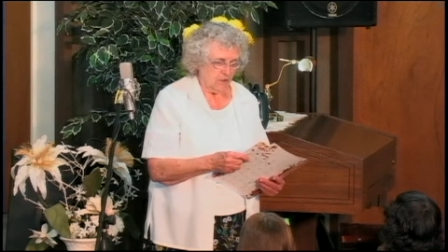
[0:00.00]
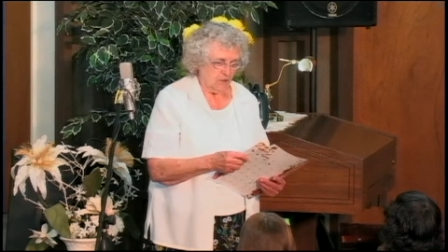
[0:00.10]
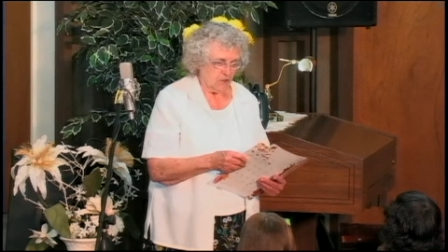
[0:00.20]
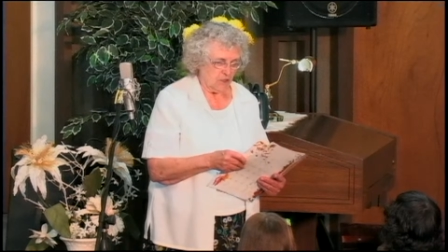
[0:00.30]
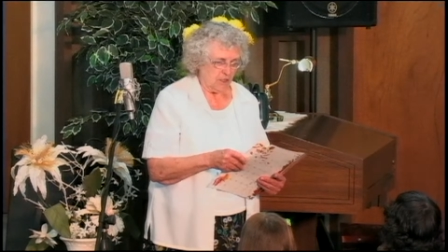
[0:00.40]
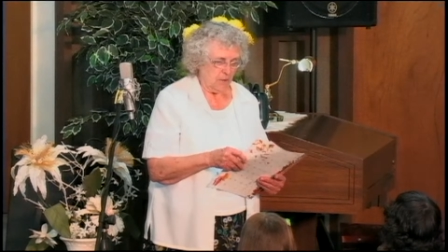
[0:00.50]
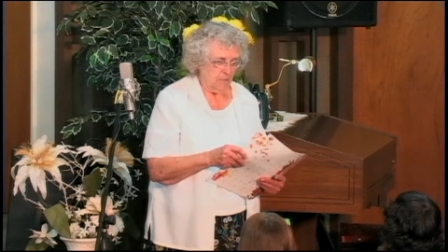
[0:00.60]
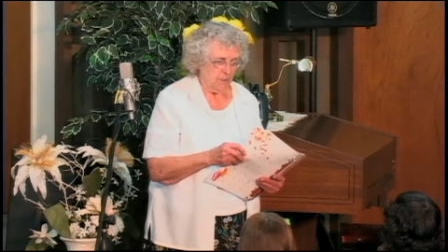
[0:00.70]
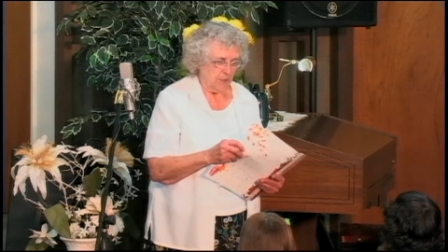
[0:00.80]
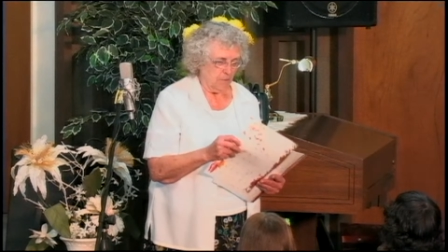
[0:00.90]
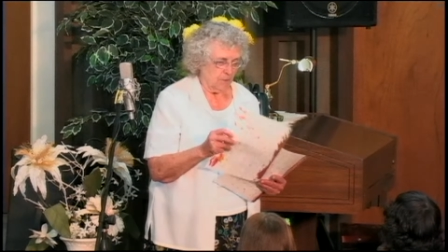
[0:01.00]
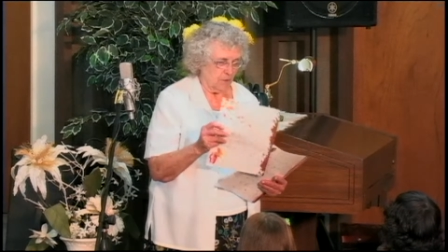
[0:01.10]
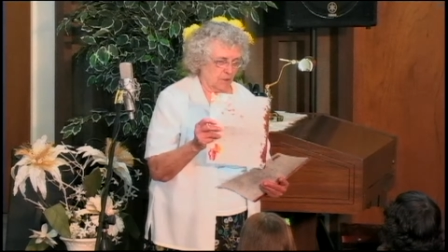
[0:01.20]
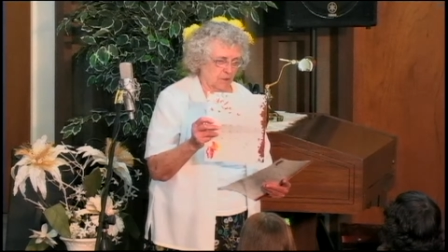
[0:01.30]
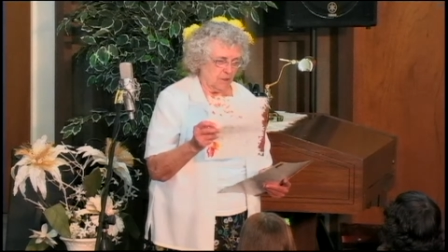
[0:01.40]
there's some
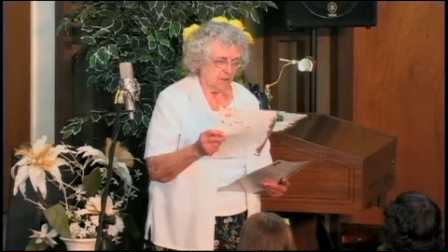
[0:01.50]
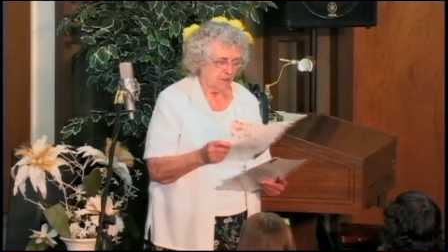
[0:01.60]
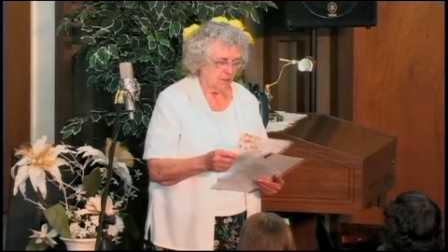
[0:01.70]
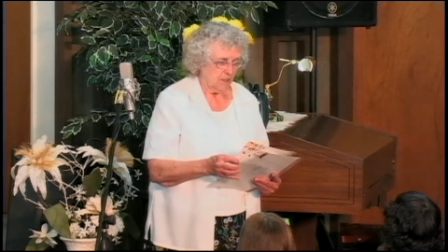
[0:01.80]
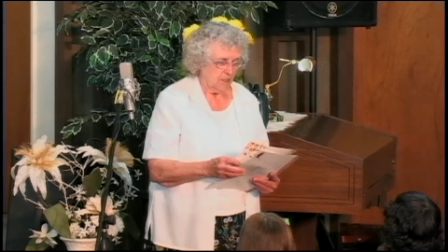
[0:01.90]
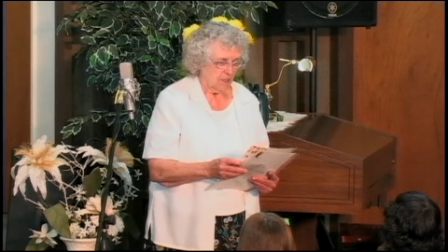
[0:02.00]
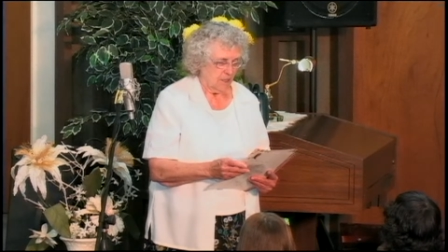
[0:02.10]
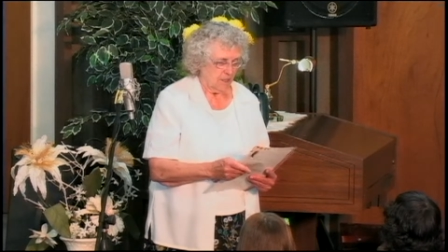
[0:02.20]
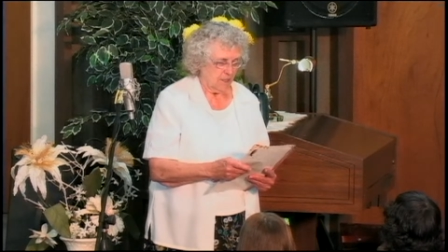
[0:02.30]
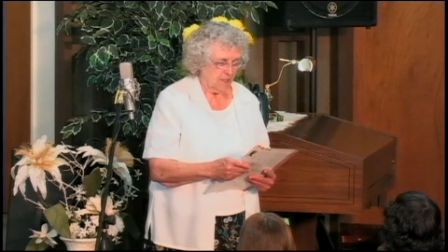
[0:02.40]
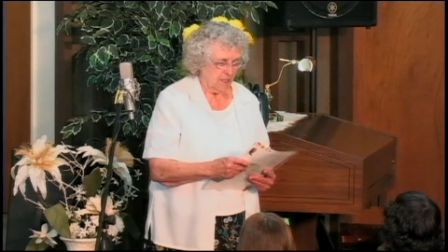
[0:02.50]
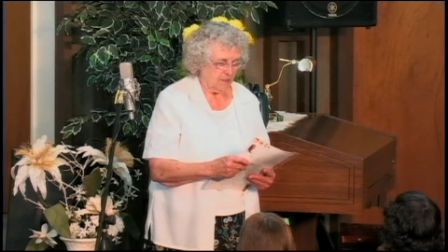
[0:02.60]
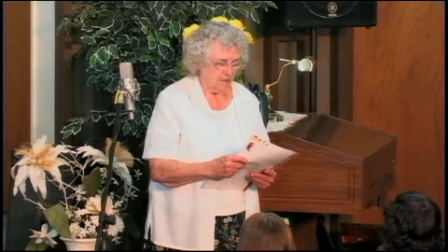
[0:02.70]
people that